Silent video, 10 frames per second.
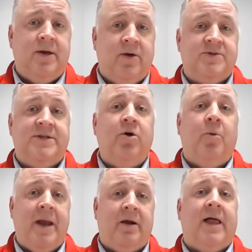Single
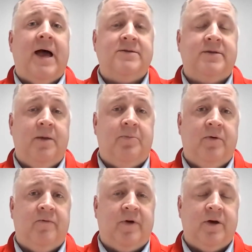pane of glass type
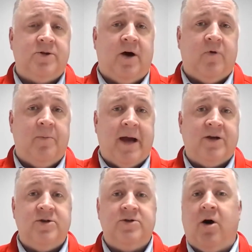of software
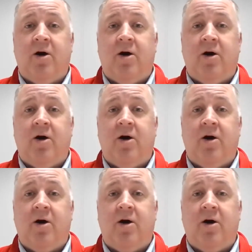packages